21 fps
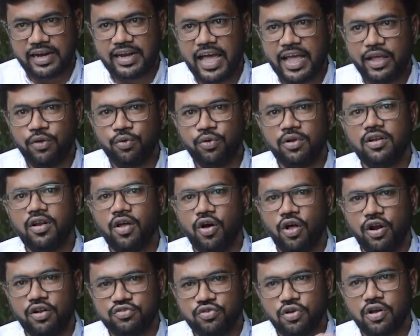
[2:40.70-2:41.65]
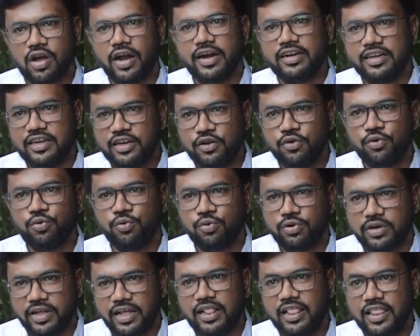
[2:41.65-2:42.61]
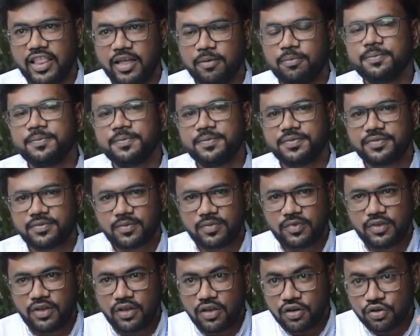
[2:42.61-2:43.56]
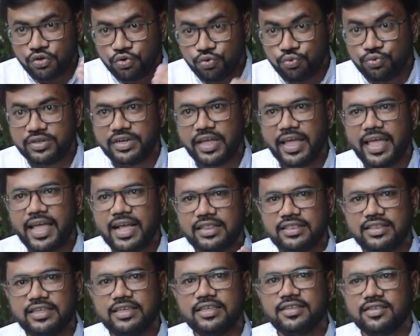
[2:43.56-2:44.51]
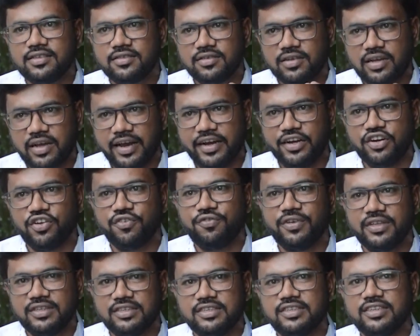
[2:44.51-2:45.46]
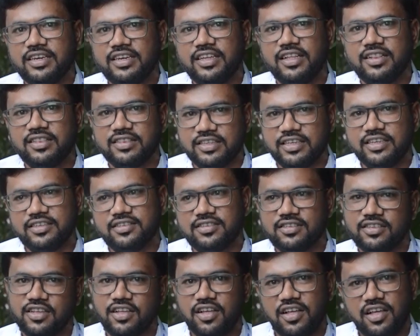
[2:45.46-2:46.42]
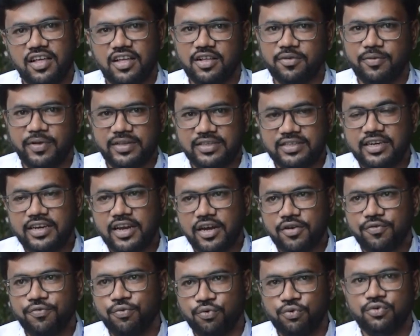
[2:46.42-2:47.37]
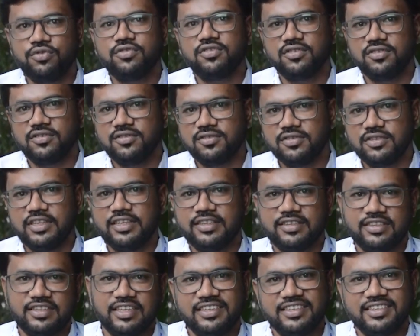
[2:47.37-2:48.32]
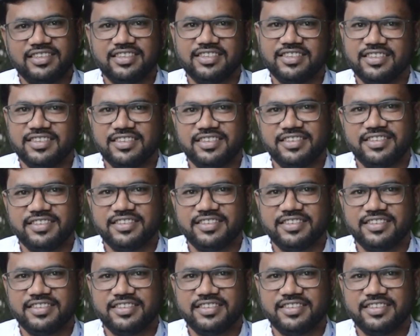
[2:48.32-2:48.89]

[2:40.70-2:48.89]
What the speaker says: that I will also continue to tell them to take this kind of vegetarian foods these things